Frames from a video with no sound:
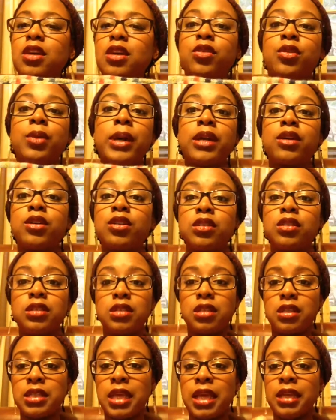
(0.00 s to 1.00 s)
although I couldn't
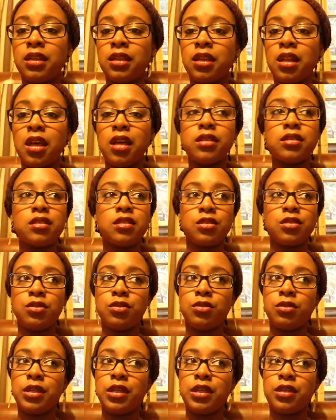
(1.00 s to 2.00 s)
because I had a lot to
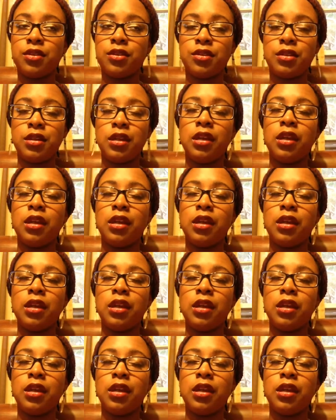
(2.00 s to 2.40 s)
do here.